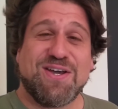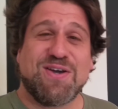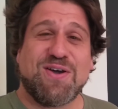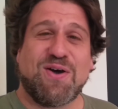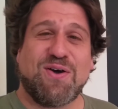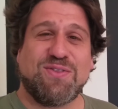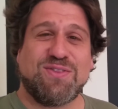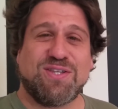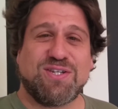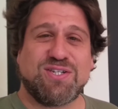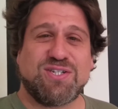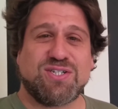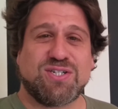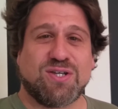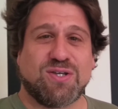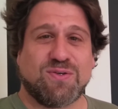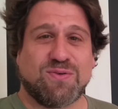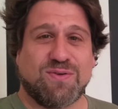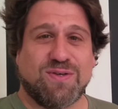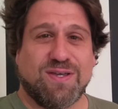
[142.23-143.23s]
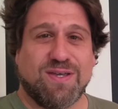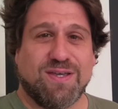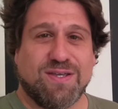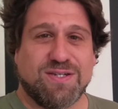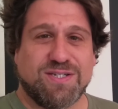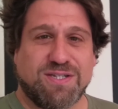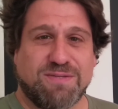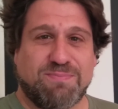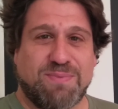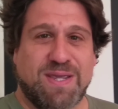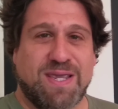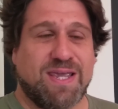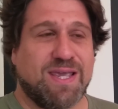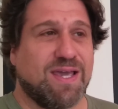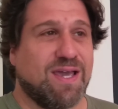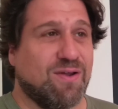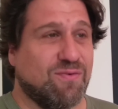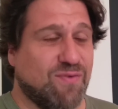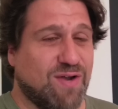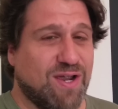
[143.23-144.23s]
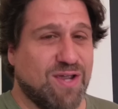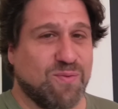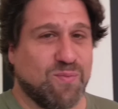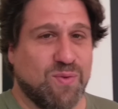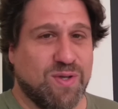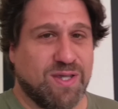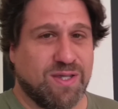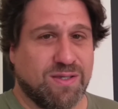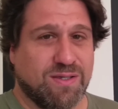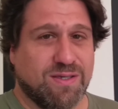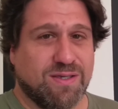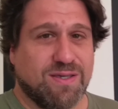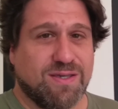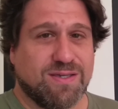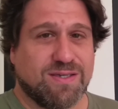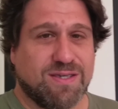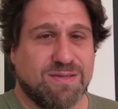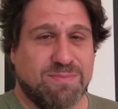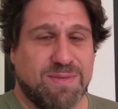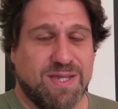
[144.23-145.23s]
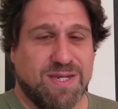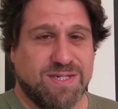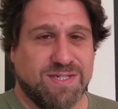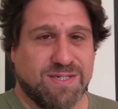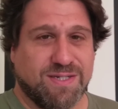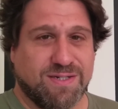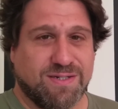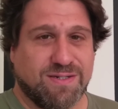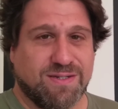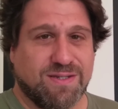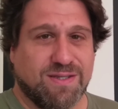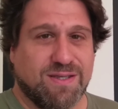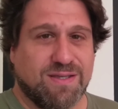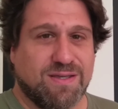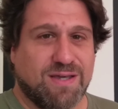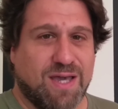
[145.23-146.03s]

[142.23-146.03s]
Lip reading: on the show to be a right-wing comedian,